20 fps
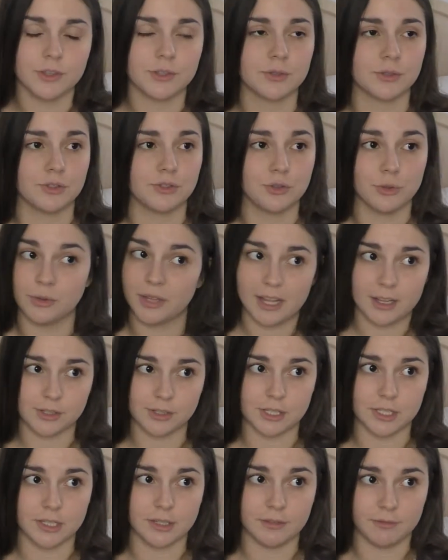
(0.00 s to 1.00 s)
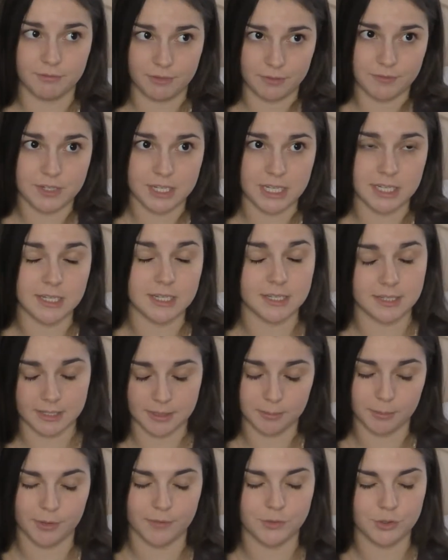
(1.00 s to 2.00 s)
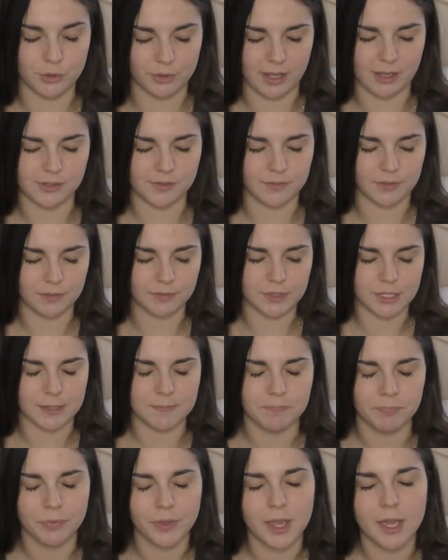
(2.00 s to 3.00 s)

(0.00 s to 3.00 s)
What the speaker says: This is 2015, December of 2015.